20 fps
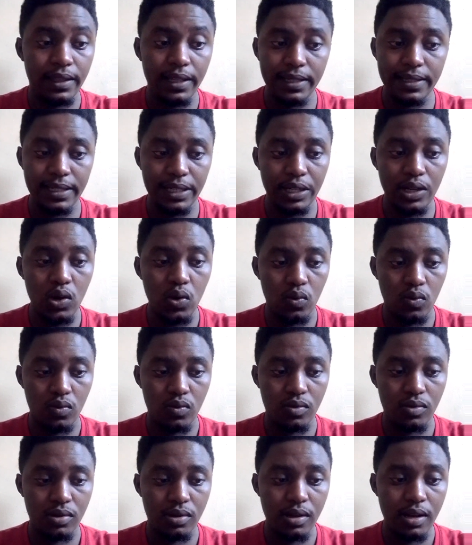That's a no.
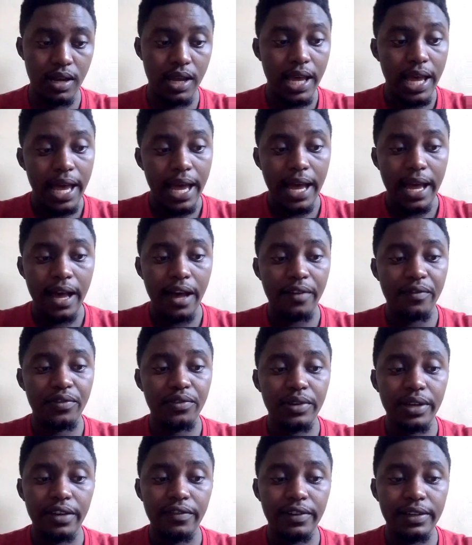Have
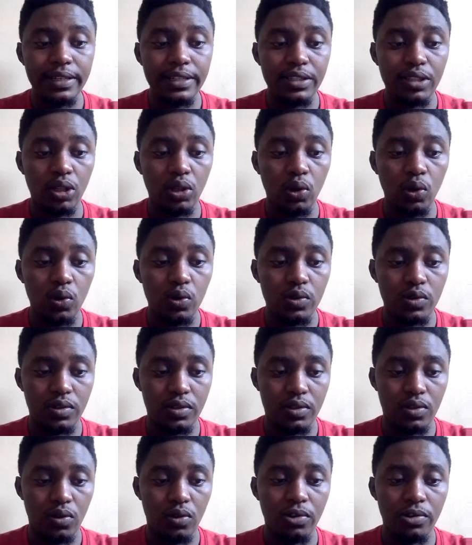you ever
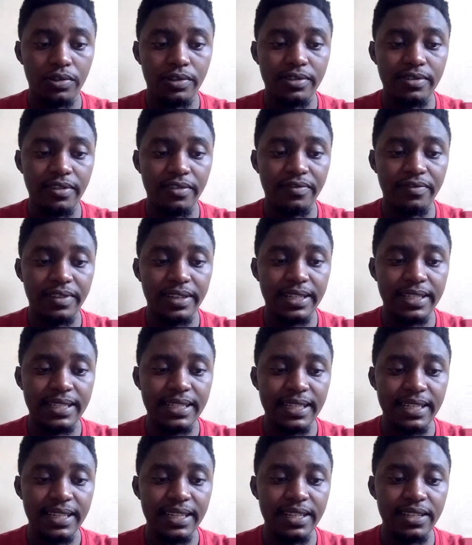disclosed or
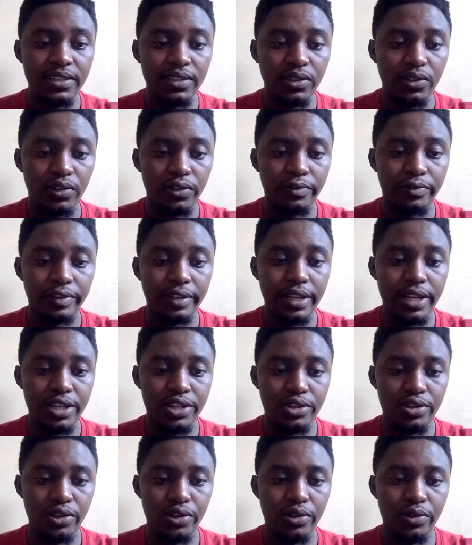trafficked in
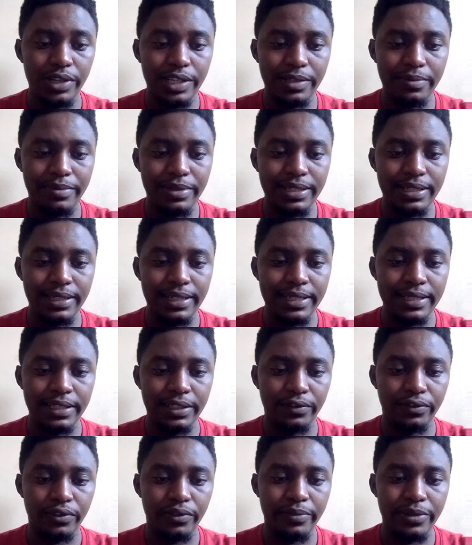confidential U.S. business
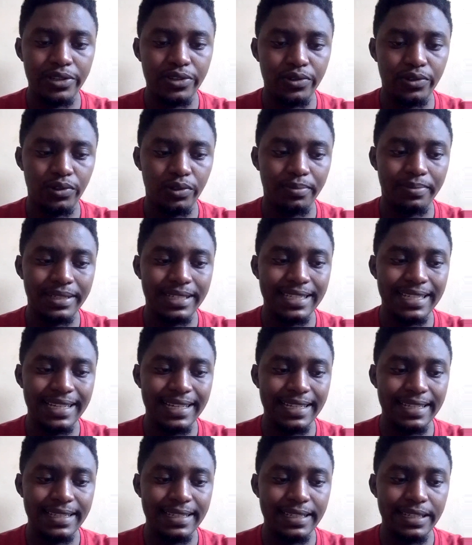information
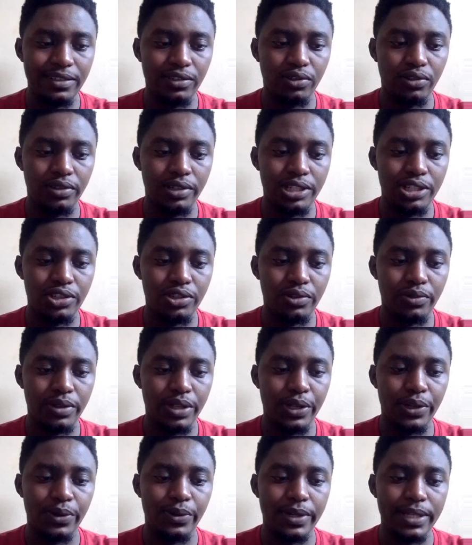obtained in connection
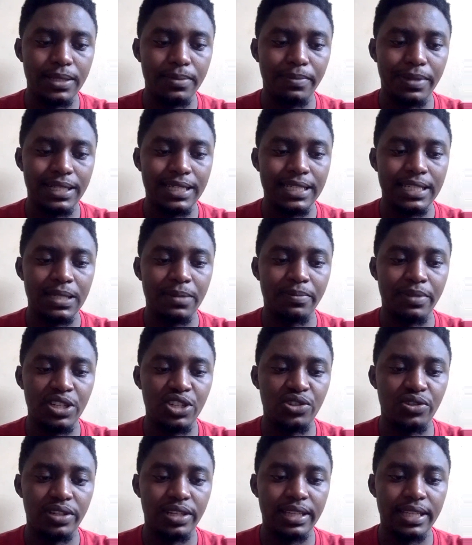with the U.S.
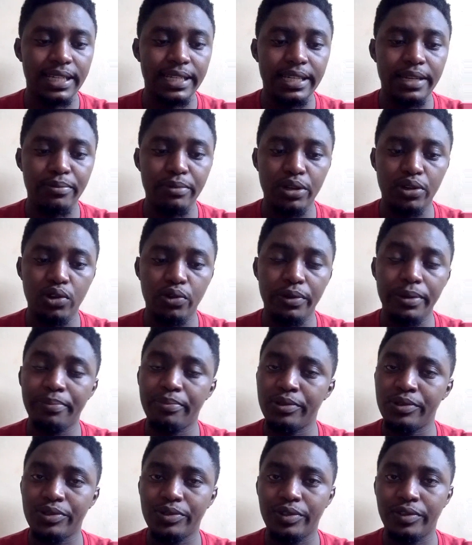participation in the Chemical
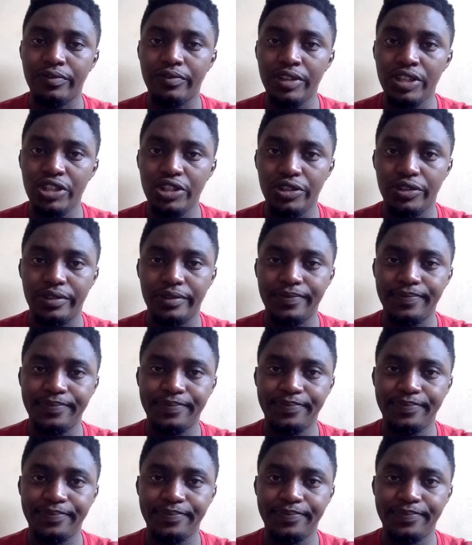Weapons Convention?